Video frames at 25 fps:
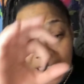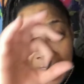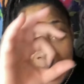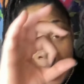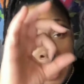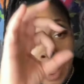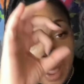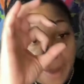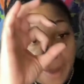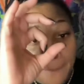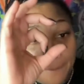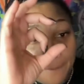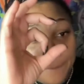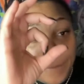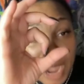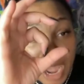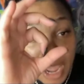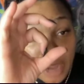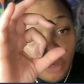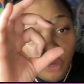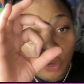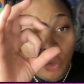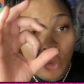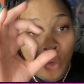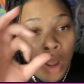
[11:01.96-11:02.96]
got a
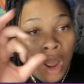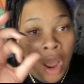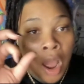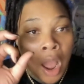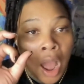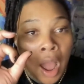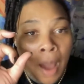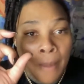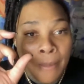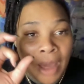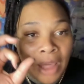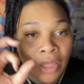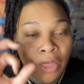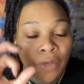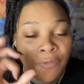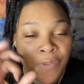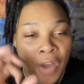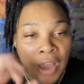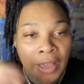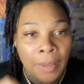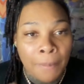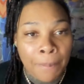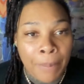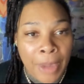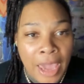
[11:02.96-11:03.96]
bundle of
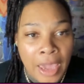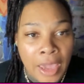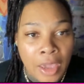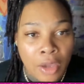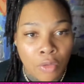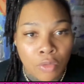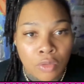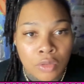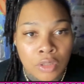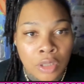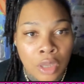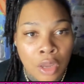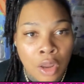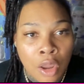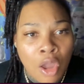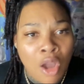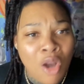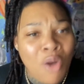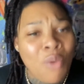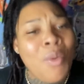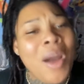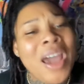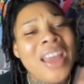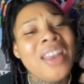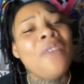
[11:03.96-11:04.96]
motherfucking pills.
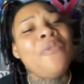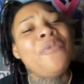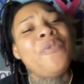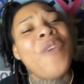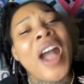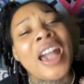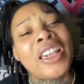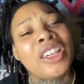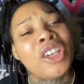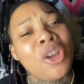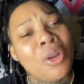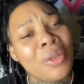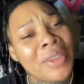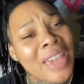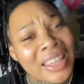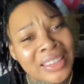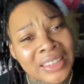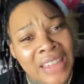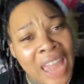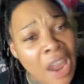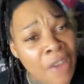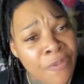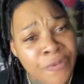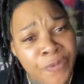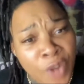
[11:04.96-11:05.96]
Where the fuck you get
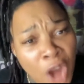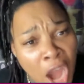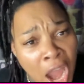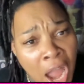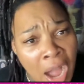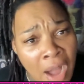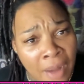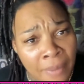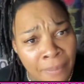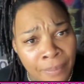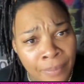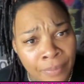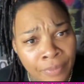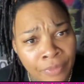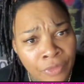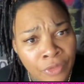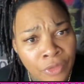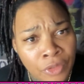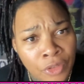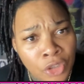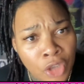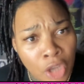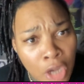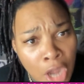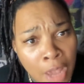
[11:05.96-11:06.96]
that from?
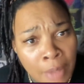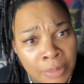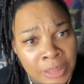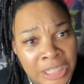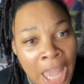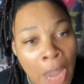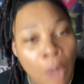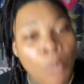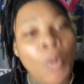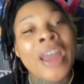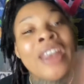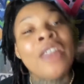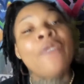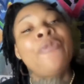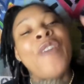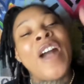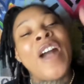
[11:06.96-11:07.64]
You know what I'm saying? Where the